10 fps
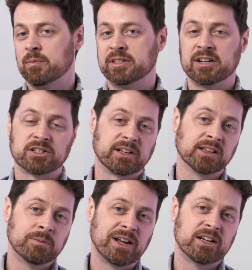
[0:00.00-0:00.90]
potentially
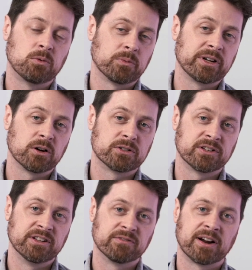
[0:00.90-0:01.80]
eliminated when we go
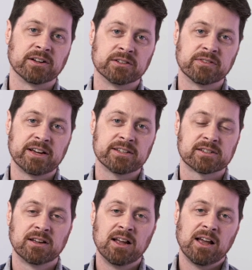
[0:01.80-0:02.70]
to the final
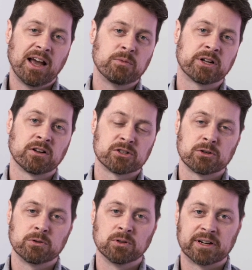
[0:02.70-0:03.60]
device, and we can
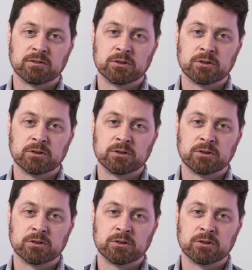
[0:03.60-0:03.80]
also look at